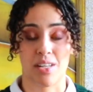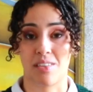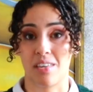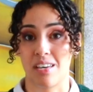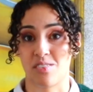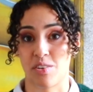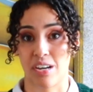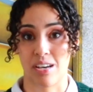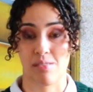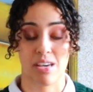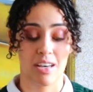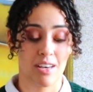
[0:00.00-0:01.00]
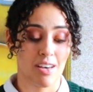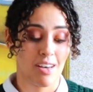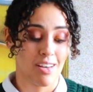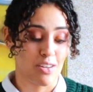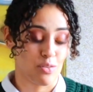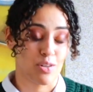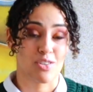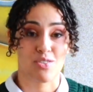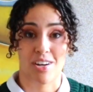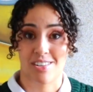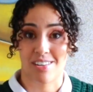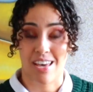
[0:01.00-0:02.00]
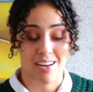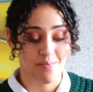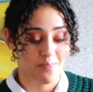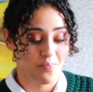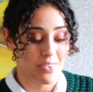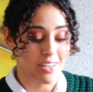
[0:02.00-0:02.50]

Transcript: I think it's very heavy. So let's try this again.